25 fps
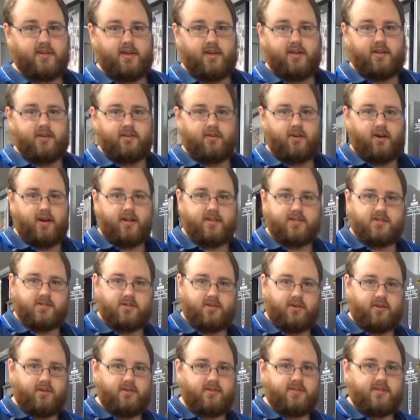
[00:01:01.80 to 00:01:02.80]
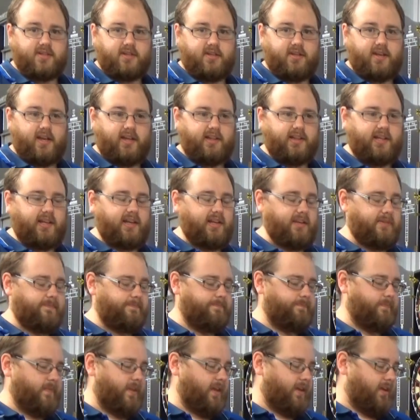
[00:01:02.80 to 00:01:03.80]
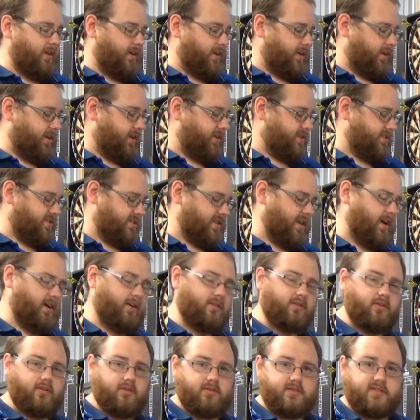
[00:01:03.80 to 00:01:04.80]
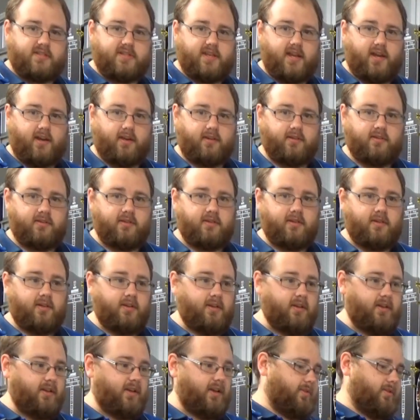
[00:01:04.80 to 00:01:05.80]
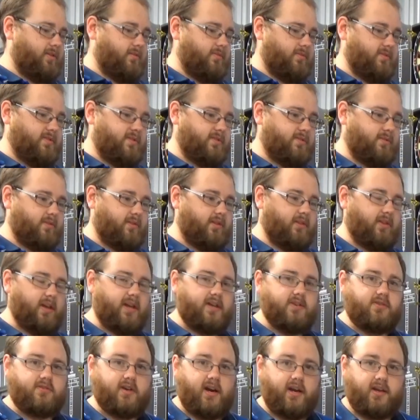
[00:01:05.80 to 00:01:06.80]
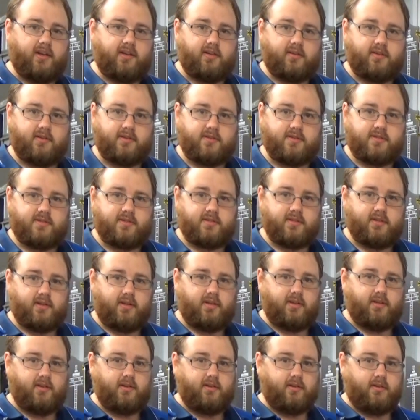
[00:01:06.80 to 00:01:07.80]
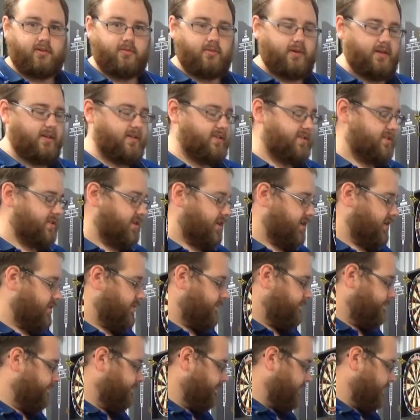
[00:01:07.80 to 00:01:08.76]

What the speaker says: night shows in Adelaide. It's now closed down. It was sort of like Dracula's in Queensland,